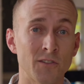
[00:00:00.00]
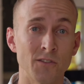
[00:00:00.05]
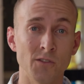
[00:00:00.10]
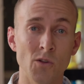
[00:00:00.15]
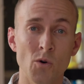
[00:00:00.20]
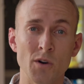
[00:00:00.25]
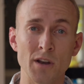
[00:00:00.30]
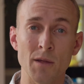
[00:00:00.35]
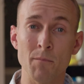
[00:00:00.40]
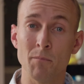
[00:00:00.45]
is
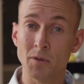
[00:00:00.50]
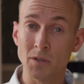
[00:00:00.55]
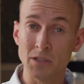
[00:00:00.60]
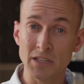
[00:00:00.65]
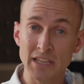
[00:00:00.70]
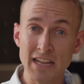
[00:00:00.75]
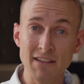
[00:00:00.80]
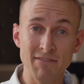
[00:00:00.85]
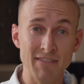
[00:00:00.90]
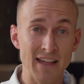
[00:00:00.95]
Lord and
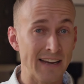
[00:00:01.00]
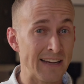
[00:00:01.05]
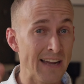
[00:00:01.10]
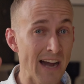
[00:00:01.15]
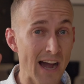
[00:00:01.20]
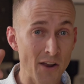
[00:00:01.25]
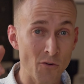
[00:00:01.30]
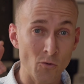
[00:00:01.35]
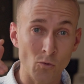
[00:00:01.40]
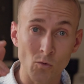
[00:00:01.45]
believe that
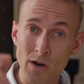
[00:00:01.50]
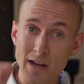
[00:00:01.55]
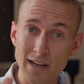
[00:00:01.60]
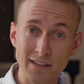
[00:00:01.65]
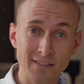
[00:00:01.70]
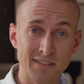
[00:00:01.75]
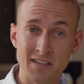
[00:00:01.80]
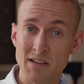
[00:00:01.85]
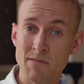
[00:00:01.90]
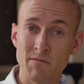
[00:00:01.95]
God
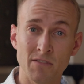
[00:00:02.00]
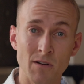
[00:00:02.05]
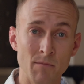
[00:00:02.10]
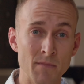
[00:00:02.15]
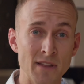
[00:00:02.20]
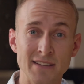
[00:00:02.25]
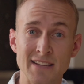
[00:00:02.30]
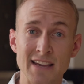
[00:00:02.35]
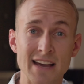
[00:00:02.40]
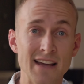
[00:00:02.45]
raised him from
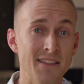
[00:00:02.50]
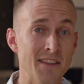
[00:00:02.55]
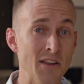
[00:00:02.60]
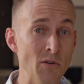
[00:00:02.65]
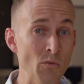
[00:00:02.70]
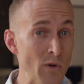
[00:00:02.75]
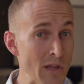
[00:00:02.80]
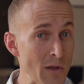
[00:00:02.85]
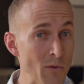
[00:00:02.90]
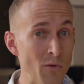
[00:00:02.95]
the dead,
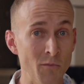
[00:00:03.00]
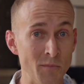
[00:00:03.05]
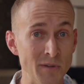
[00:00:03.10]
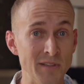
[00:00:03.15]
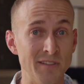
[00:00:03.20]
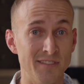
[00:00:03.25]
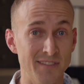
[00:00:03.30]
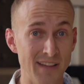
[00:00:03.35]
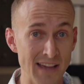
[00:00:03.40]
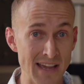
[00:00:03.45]
then we will be
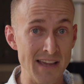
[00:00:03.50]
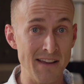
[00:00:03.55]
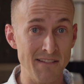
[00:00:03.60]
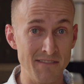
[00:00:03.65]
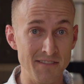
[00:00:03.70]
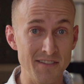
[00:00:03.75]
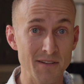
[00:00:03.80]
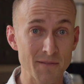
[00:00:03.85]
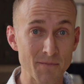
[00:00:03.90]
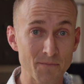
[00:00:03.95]

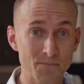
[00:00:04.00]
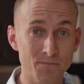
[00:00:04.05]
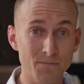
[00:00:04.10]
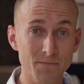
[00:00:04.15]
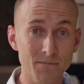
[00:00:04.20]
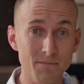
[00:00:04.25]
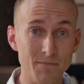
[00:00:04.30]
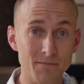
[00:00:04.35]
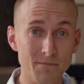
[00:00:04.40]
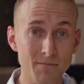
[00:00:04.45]
saved.
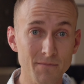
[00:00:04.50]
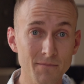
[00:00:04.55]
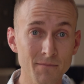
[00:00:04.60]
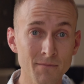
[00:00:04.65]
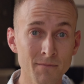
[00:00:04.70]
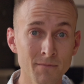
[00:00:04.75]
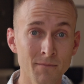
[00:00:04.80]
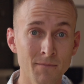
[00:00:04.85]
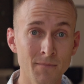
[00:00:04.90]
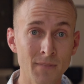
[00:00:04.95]

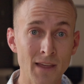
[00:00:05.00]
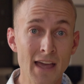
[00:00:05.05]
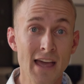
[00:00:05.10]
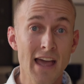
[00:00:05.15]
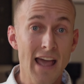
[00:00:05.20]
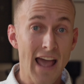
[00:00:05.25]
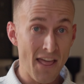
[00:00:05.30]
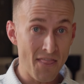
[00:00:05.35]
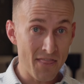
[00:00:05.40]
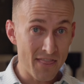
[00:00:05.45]

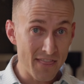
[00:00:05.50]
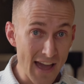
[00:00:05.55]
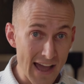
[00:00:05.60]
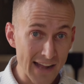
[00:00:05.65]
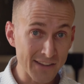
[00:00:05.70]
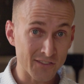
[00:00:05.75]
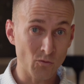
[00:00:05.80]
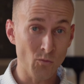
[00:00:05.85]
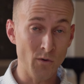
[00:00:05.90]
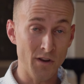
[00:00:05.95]
And
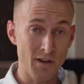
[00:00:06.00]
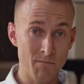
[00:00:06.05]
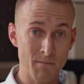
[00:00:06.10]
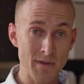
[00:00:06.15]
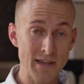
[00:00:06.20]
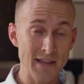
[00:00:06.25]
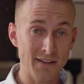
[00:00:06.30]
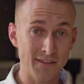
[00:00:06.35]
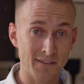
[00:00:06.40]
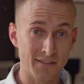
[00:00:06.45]
that's what it
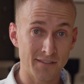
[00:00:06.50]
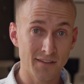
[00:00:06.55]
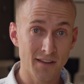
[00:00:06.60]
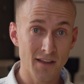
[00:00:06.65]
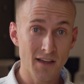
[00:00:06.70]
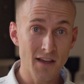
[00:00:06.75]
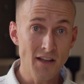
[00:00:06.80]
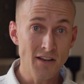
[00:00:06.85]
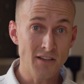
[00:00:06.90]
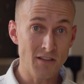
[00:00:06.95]
means
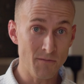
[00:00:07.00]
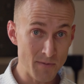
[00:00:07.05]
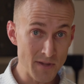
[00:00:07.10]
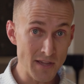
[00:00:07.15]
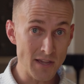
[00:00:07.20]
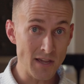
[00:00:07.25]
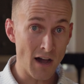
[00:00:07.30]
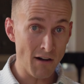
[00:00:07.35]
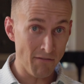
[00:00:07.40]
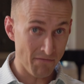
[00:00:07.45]
to
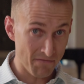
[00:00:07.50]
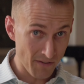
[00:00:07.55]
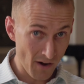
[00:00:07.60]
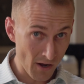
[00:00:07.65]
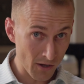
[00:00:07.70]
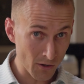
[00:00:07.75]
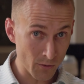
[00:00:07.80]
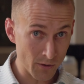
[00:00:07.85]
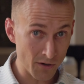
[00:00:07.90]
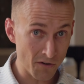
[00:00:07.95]
be a
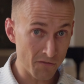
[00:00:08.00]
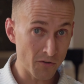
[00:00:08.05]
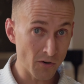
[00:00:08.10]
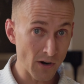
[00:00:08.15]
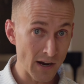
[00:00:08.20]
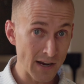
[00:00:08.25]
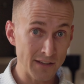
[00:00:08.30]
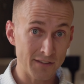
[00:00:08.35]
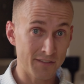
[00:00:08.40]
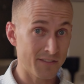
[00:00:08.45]
follower of
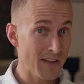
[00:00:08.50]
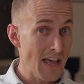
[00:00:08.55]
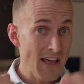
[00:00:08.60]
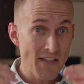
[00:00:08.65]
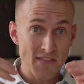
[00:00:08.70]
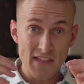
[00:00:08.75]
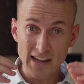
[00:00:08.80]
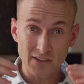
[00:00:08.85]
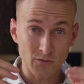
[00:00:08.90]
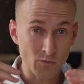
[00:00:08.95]

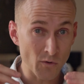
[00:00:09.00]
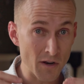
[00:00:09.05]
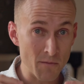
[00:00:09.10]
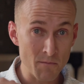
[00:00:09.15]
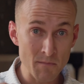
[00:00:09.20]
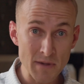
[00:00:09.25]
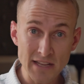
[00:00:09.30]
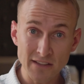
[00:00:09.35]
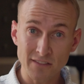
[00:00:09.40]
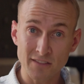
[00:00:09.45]
Christ. That's what it
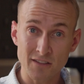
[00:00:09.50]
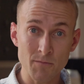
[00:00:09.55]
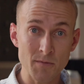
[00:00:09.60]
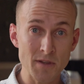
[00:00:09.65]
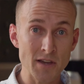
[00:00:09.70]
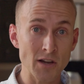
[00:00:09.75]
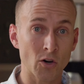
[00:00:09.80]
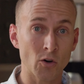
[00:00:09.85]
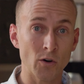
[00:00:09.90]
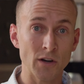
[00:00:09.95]
means to
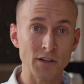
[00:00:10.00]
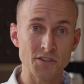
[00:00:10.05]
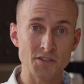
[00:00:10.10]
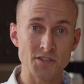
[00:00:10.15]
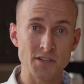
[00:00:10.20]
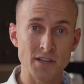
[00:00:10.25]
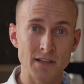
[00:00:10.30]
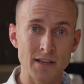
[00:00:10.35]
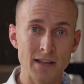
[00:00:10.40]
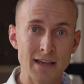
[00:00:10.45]
be a
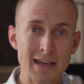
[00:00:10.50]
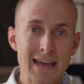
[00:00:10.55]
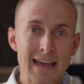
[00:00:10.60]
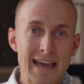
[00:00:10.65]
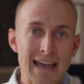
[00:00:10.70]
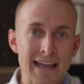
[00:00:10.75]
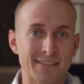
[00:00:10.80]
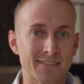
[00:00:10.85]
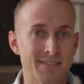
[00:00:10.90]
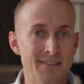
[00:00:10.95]
Christian.
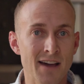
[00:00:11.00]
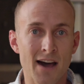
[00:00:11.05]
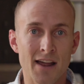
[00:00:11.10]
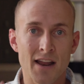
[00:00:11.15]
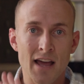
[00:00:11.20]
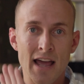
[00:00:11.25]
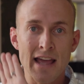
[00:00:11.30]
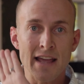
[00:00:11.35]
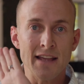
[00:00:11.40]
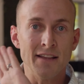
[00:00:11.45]
It's
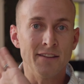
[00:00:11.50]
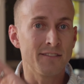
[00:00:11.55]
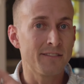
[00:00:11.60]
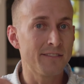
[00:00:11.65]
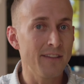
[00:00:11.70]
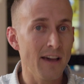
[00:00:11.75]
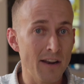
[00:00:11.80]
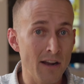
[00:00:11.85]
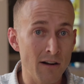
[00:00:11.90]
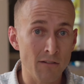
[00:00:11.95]
not a
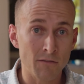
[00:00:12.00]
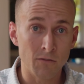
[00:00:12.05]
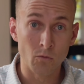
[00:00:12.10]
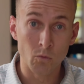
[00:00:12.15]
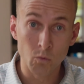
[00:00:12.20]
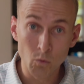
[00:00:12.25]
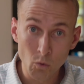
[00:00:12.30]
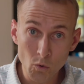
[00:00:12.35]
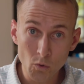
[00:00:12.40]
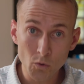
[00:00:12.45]
set
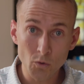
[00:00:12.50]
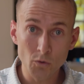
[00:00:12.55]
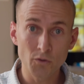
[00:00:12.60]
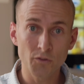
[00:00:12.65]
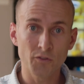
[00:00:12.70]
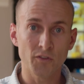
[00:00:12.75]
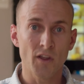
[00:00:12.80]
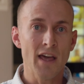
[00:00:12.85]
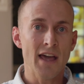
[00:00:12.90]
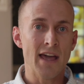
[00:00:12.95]
of
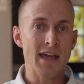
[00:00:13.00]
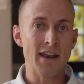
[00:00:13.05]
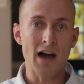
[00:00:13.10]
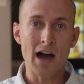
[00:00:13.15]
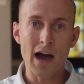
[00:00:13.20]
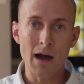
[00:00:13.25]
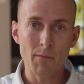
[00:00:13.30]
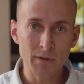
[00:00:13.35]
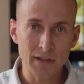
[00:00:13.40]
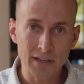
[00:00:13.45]
rules and
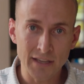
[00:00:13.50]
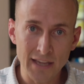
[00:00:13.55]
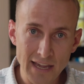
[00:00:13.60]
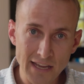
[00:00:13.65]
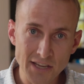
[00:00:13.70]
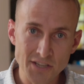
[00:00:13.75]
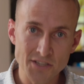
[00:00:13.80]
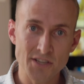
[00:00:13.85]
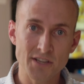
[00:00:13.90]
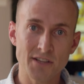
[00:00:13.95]

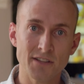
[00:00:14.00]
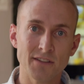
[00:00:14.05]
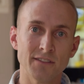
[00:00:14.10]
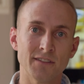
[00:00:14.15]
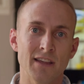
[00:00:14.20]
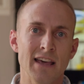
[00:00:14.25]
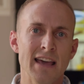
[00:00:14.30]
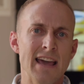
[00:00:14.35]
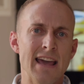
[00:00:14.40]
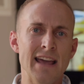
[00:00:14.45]

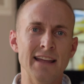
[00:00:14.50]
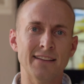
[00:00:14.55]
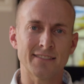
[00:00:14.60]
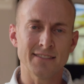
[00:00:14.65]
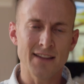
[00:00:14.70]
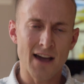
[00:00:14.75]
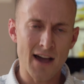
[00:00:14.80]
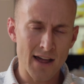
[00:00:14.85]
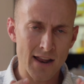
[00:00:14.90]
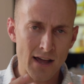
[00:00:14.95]
obligations. It's
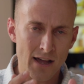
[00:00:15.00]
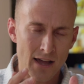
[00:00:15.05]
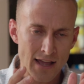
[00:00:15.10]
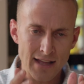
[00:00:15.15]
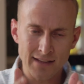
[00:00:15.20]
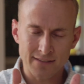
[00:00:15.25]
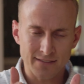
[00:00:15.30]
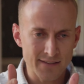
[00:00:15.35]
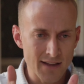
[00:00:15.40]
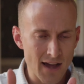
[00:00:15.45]
not,
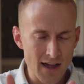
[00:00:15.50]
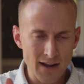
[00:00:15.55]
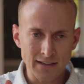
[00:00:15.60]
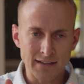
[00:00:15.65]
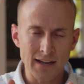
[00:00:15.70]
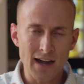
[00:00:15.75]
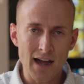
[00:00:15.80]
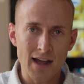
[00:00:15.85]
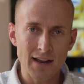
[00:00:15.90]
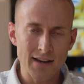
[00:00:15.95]
it's not
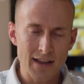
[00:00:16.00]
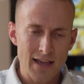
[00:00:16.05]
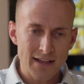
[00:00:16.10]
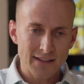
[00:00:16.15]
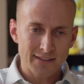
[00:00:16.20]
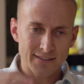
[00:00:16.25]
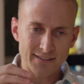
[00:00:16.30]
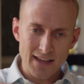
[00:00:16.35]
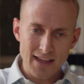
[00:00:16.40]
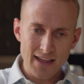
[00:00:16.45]
God
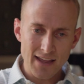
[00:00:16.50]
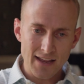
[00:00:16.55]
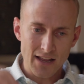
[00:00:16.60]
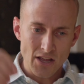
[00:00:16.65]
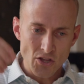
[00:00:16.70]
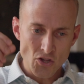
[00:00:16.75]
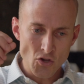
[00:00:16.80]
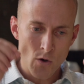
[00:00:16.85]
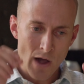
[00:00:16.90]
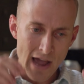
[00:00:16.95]

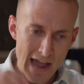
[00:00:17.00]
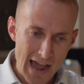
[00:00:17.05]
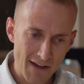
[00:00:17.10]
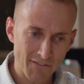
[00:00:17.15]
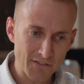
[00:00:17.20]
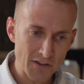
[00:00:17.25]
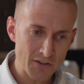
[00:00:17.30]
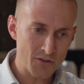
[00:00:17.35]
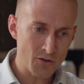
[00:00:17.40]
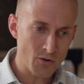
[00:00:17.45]
saying you
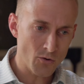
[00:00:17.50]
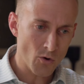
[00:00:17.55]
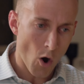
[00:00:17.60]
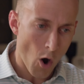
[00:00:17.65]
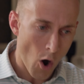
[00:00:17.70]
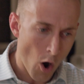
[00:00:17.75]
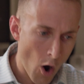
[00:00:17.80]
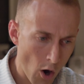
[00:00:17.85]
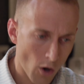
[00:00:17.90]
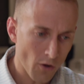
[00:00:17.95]
have to do
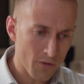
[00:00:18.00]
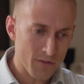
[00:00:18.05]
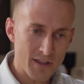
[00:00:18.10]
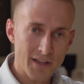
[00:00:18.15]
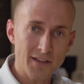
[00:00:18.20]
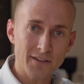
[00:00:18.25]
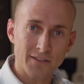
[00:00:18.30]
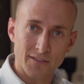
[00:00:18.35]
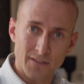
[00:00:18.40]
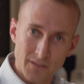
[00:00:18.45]
all
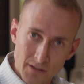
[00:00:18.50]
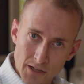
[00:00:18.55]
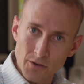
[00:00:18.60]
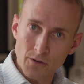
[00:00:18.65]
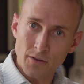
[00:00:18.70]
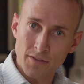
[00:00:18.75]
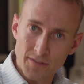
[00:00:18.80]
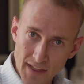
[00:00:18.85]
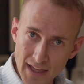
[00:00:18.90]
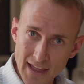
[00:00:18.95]
these
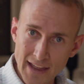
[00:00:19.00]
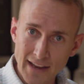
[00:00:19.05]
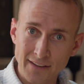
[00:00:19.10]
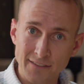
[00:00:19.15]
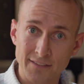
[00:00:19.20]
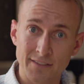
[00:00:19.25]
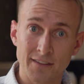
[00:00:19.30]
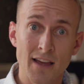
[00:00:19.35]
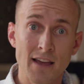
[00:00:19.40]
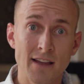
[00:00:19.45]
little
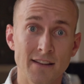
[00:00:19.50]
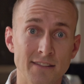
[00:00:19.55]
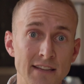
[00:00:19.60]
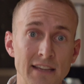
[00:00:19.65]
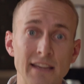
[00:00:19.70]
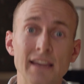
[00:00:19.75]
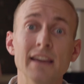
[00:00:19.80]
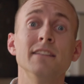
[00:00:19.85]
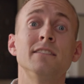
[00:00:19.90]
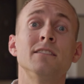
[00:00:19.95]
things to
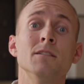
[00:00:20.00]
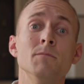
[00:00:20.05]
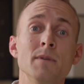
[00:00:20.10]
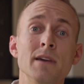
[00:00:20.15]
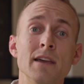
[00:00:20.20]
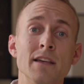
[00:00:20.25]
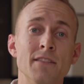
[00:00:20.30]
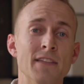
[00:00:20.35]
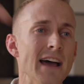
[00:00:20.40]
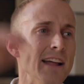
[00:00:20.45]
get to
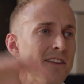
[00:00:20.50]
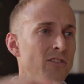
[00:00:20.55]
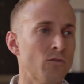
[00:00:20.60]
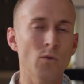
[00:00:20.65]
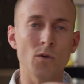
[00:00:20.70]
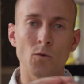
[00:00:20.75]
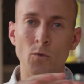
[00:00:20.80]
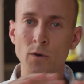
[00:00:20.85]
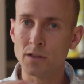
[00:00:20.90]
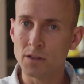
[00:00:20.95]
me. That's
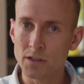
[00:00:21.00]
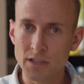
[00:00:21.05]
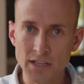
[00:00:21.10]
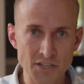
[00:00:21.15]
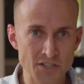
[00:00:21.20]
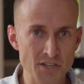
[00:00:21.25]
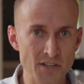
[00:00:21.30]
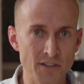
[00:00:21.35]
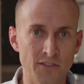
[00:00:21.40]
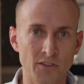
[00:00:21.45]
what
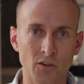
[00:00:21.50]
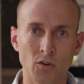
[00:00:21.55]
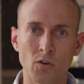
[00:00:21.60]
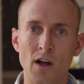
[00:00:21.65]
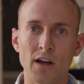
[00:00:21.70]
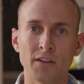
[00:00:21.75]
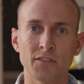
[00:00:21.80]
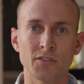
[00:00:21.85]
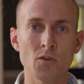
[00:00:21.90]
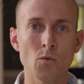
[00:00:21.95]
religions
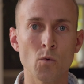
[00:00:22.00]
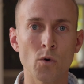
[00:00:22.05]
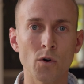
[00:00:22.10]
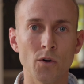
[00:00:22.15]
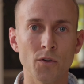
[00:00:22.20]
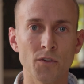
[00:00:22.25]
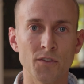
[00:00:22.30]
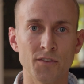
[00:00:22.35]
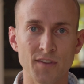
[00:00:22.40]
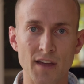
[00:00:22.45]
across the
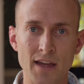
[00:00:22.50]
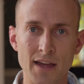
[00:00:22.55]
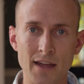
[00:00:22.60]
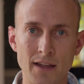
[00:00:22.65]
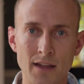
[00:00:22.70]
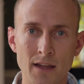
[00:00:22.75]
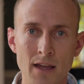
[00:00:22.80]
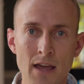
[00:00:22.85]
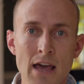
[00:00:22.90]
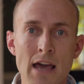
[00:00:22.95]
world
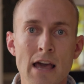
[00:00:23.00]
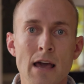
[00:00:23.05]
say.